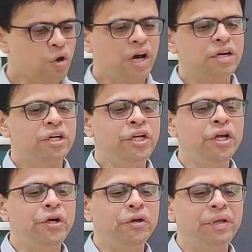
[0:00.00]
you are
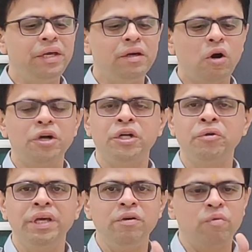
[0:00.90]
tuning or
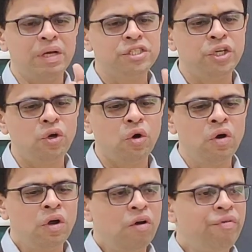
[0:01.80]
tuning 10
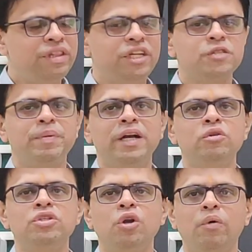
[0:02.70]
with respect
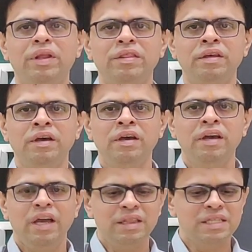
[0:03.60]
to 01.
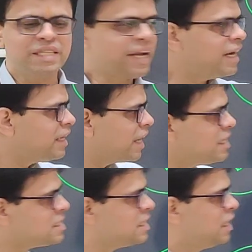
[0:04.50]
In the second
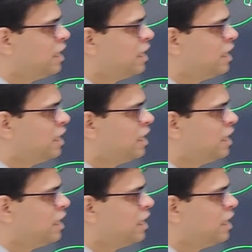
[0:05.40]
case,